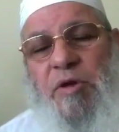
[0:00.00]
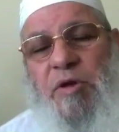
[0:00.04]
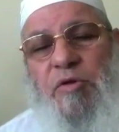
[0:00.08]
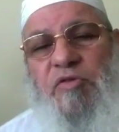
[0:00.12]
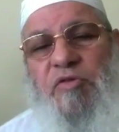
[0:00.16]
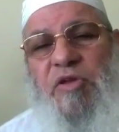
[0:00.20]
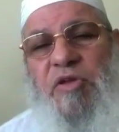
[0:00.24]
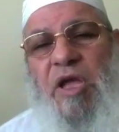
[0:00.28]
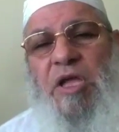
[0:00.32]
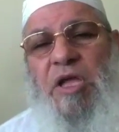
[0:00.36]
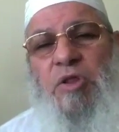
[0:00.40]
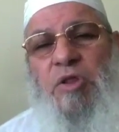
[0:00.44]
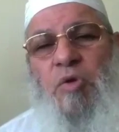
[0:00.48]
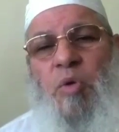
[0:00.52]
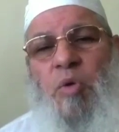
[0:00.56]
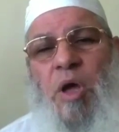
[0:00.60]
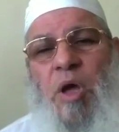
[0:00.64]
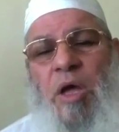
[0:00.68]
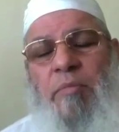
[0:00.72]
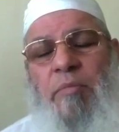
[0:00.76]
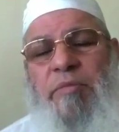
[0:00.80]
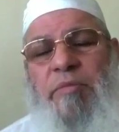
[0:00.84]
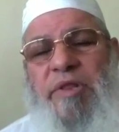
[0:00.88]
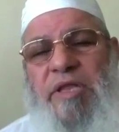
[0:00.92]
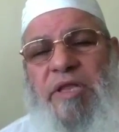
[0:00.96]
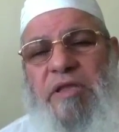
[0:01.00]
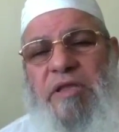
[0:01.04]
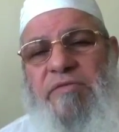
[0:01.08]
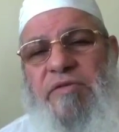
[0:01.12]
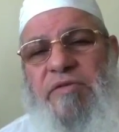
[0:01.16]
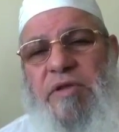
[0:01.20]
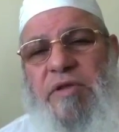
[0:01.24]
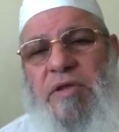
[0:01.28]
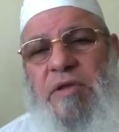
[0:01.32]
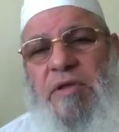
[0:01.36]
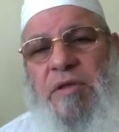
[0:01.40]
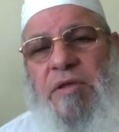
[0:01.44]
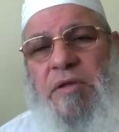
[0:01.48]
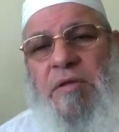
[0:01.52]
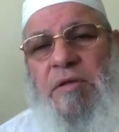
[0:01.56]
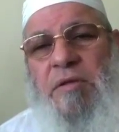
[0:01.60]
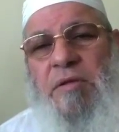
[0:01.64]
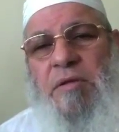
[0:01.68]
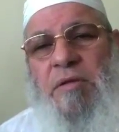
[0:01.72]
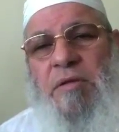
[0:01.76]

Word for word: because I know I'm leaving